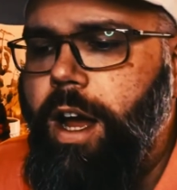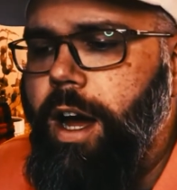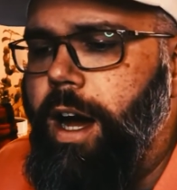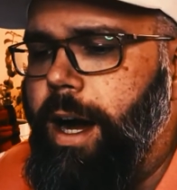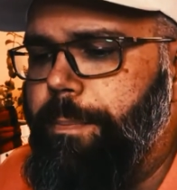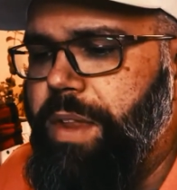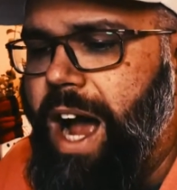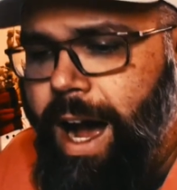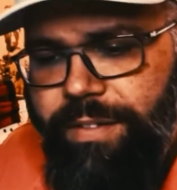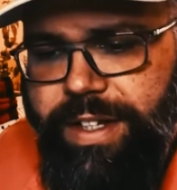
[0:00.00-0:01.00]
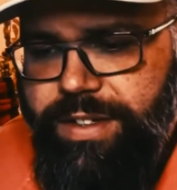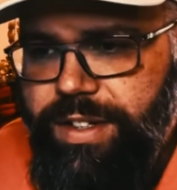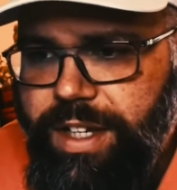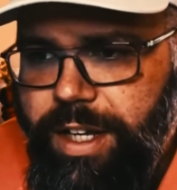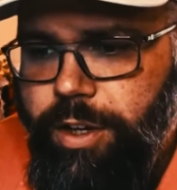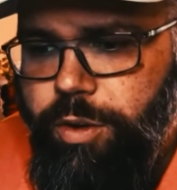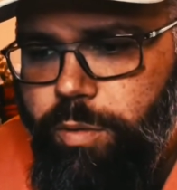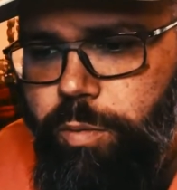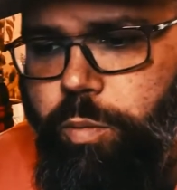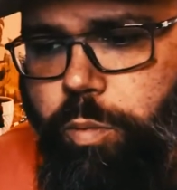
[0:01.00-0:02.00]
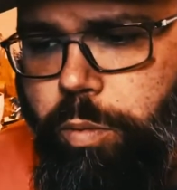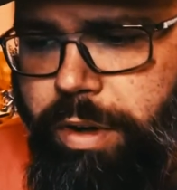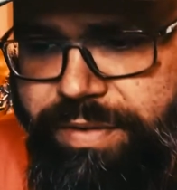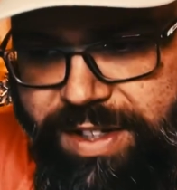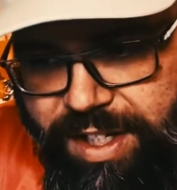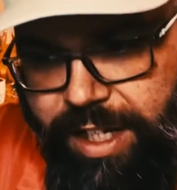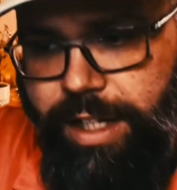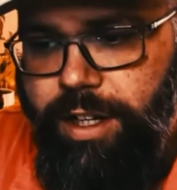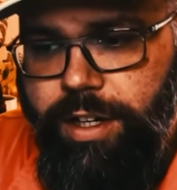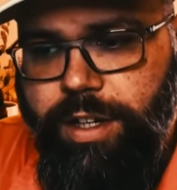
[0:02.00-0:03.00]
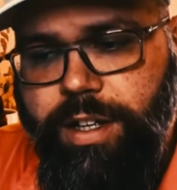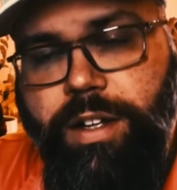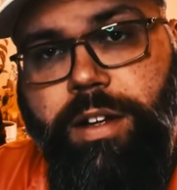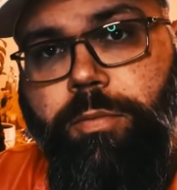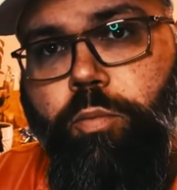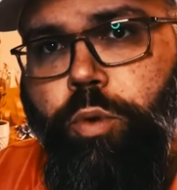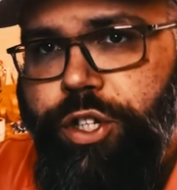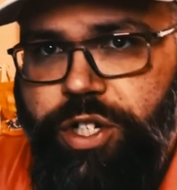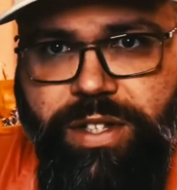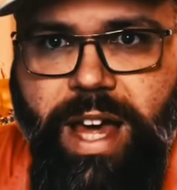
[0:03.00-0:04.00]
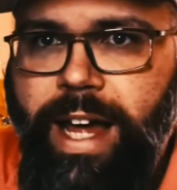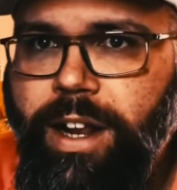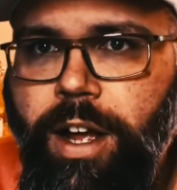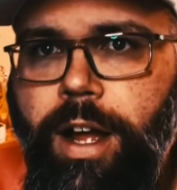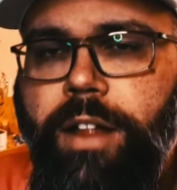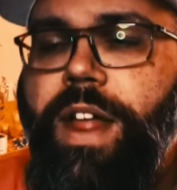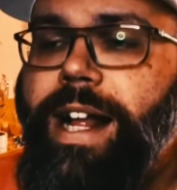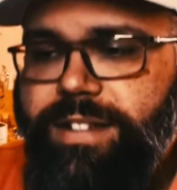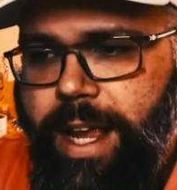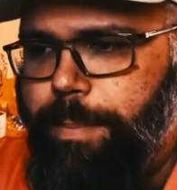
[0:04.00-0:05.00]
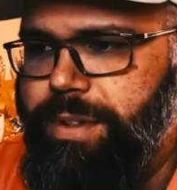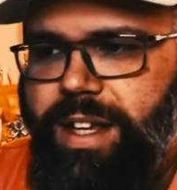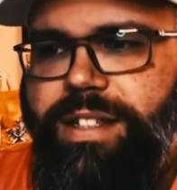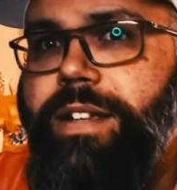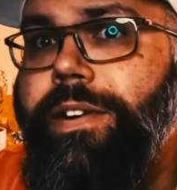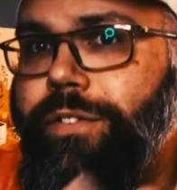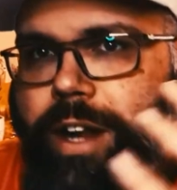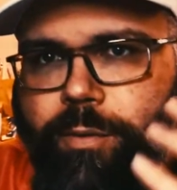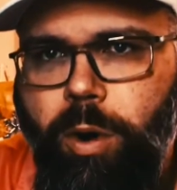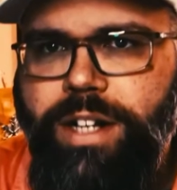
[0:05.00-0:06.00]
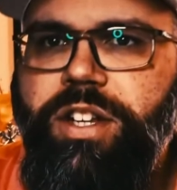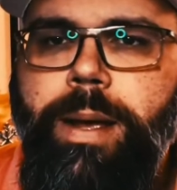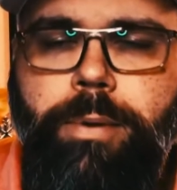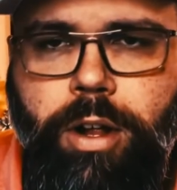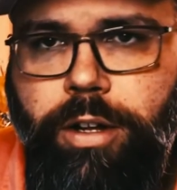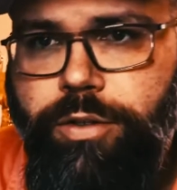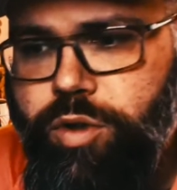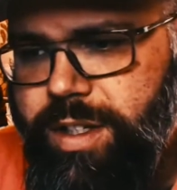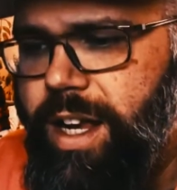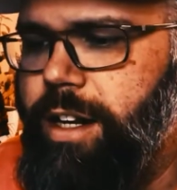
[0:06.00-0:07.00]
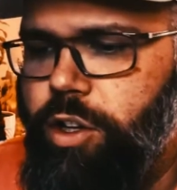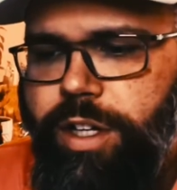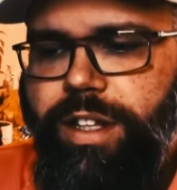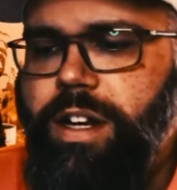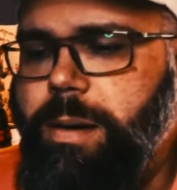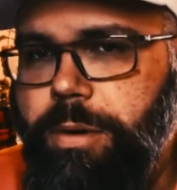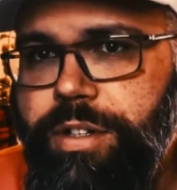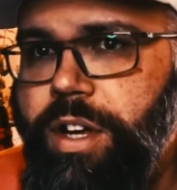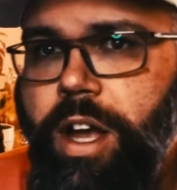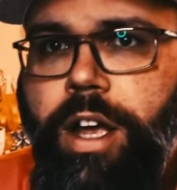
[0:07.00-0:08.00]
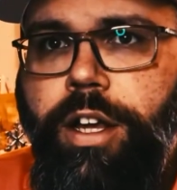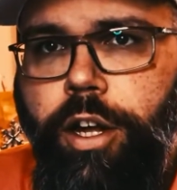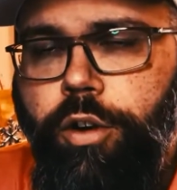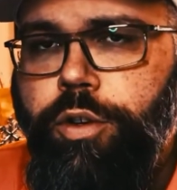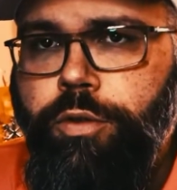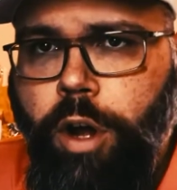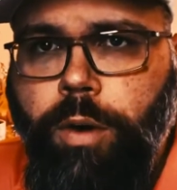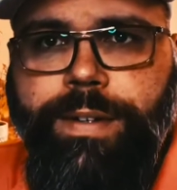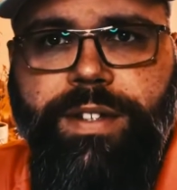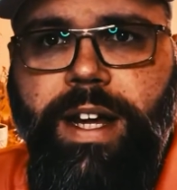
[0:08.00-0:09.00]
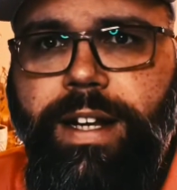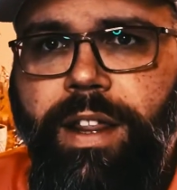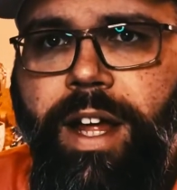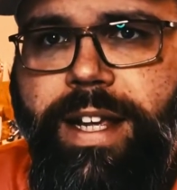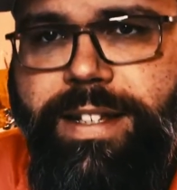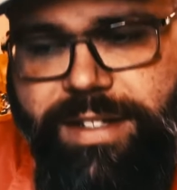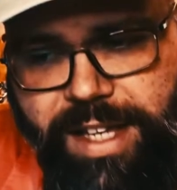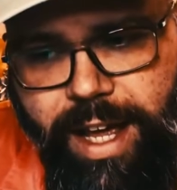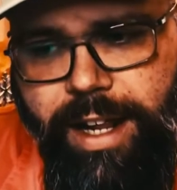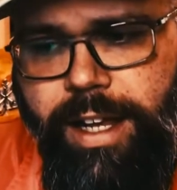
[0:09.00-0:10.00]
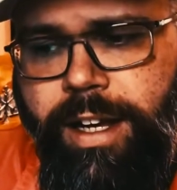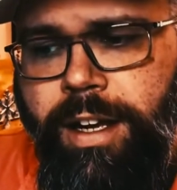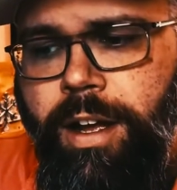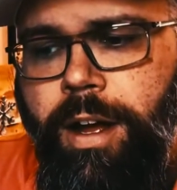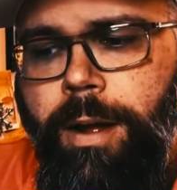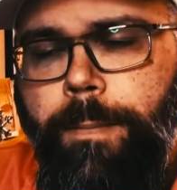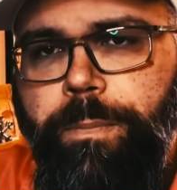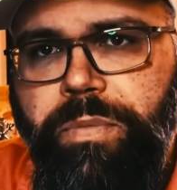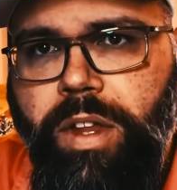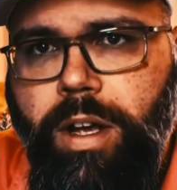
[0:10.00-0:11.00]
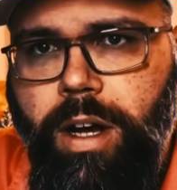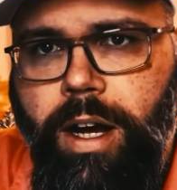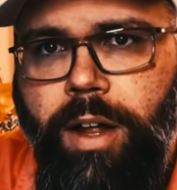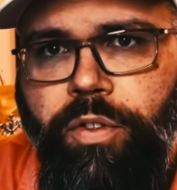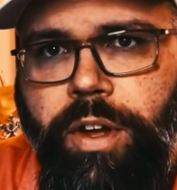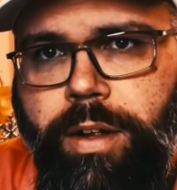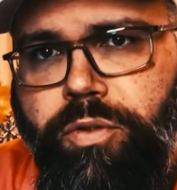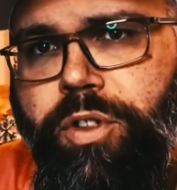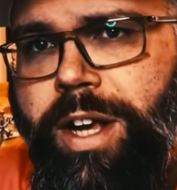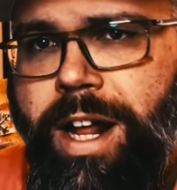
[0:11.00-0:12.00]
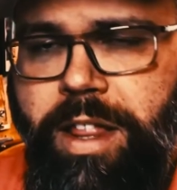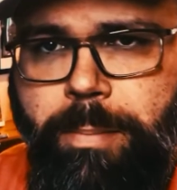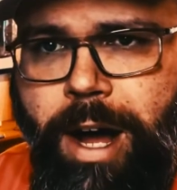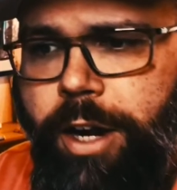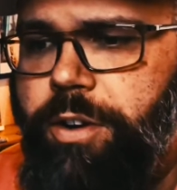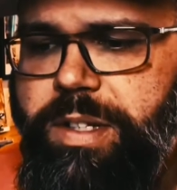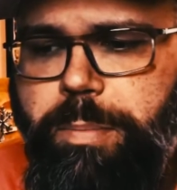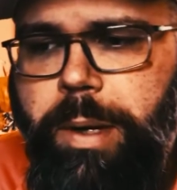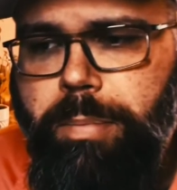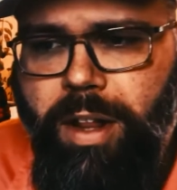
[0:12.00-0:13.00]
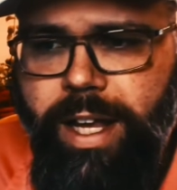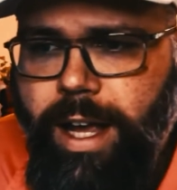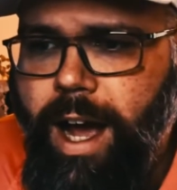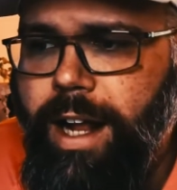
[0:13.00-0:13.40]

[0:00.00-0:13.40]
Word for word: Um, obviously, we've seen with just that, that sample size, even if you haven't watched tape at all and you just kind of look at the numbers, you know, you notice that that he's getting uh, the, the kind of the moniker is a big play guy.